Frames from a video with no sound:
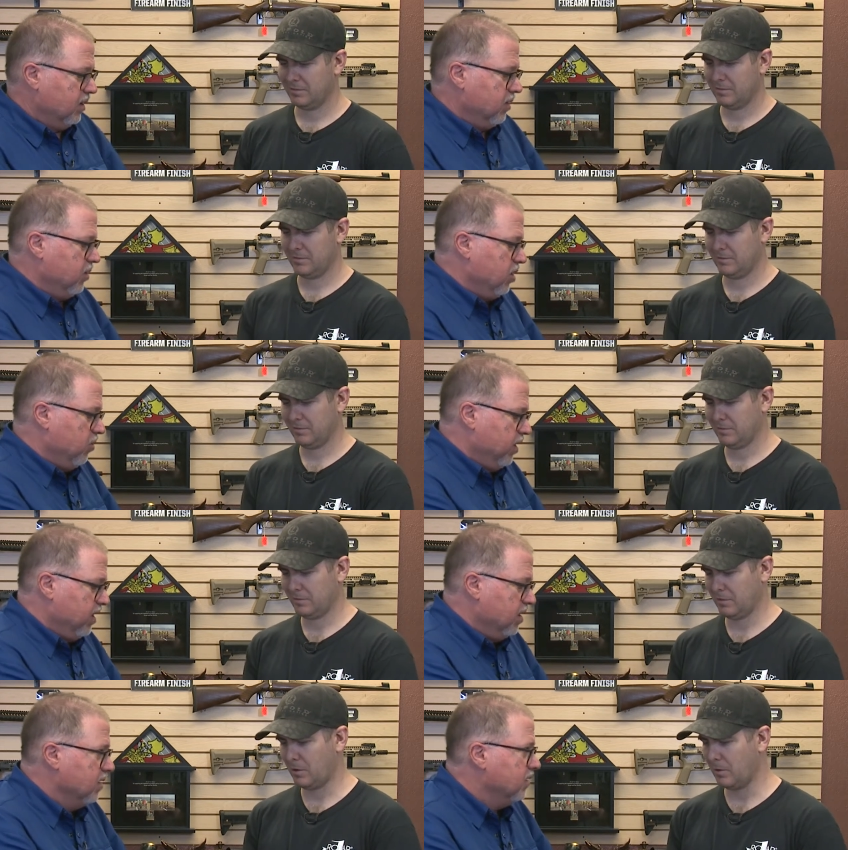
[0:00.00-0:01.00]
Speaker 1: There you go,
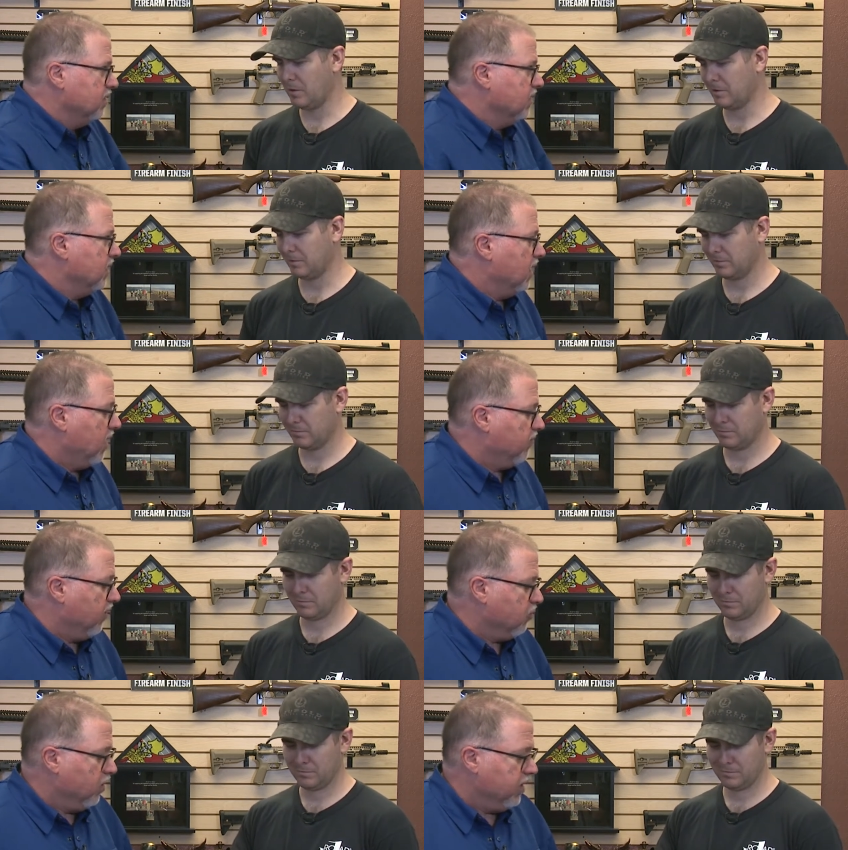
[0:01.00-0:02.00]
buddy. All right. Have
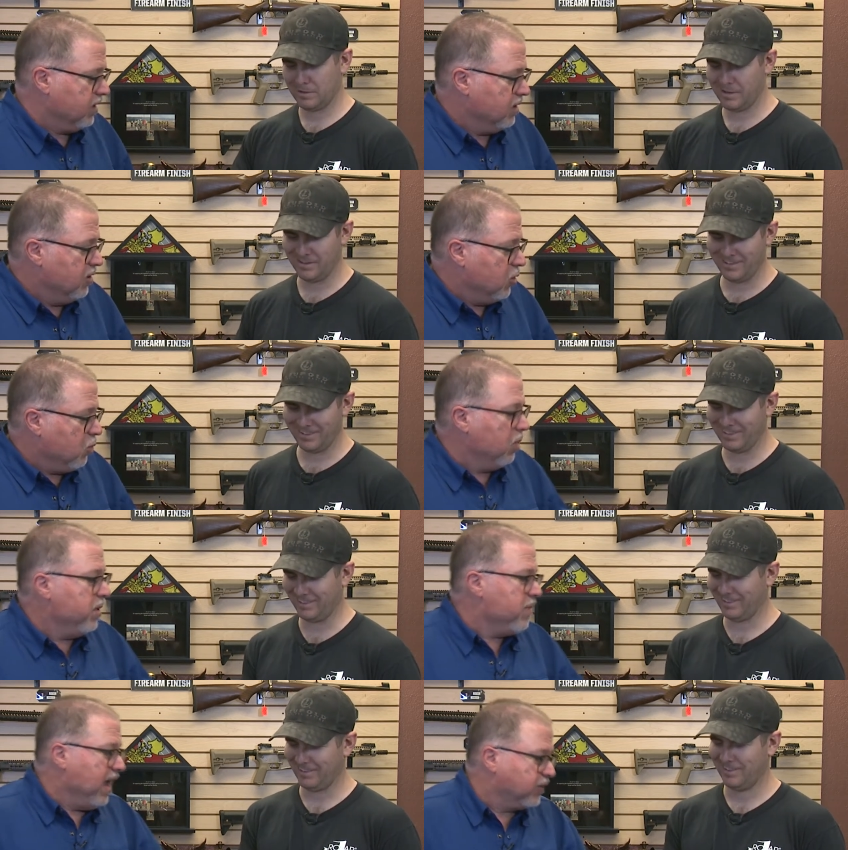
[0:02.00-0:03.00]
fun with it. We'll
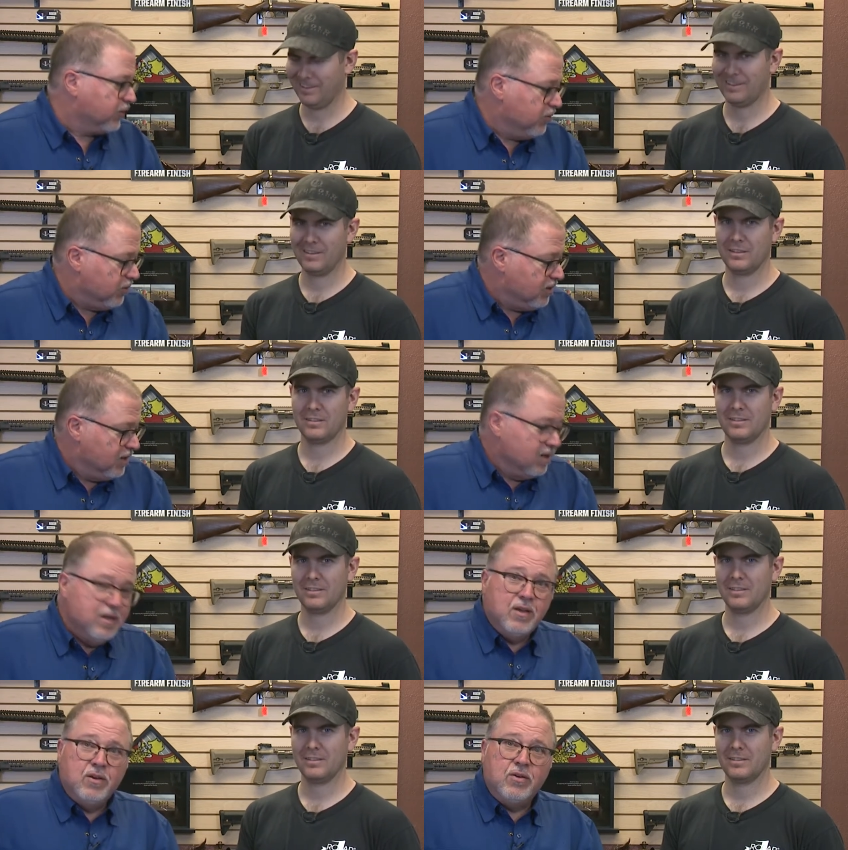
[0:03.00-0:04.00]
be back soon,
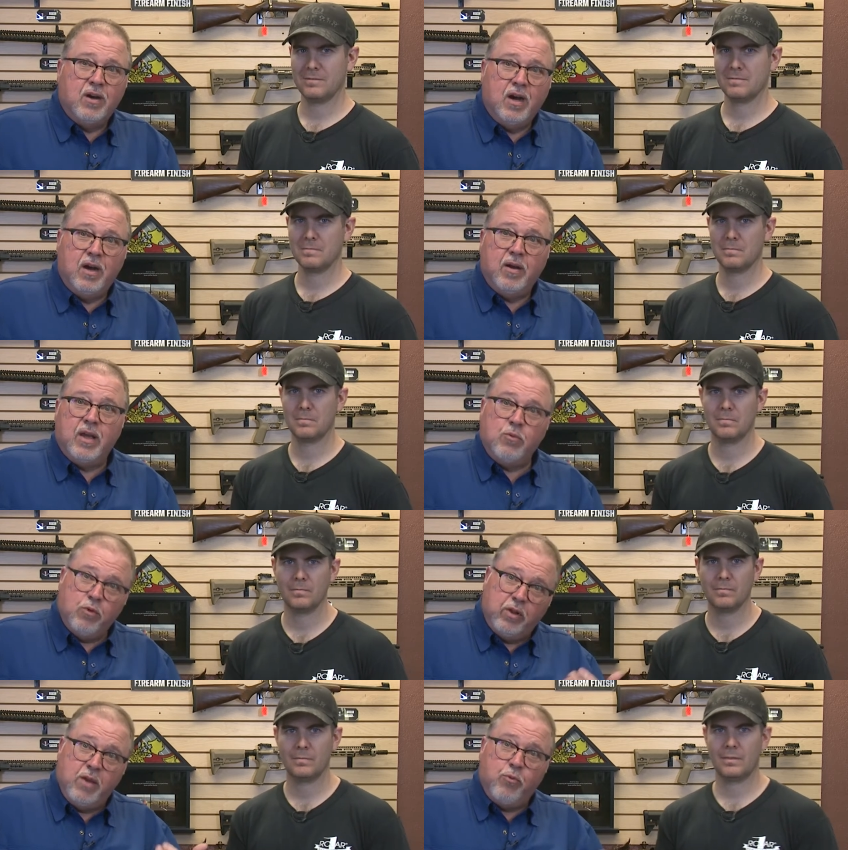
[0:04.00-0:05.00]
uh, and
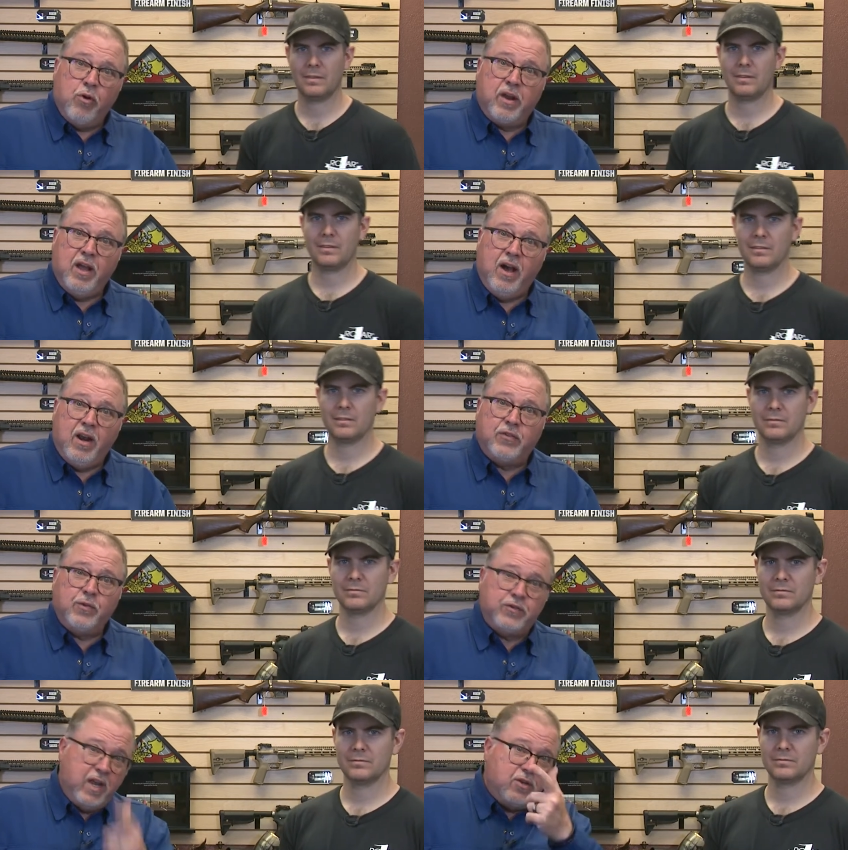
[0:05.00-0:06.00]
we'll keep working on it.
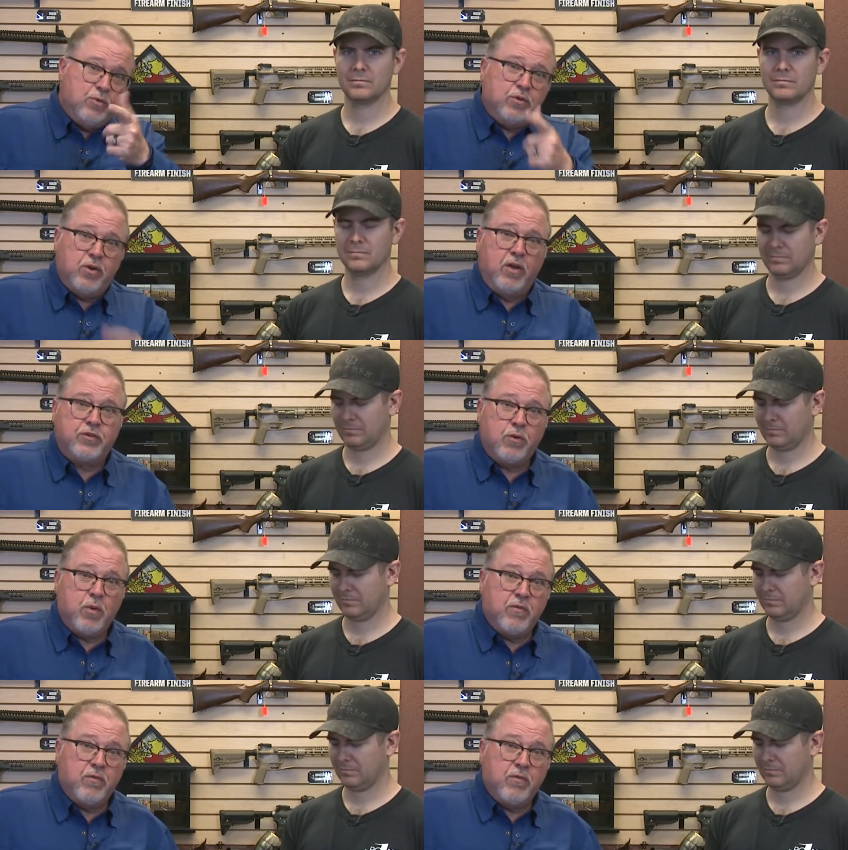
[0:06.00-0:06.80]
So stay tuned to Gunstock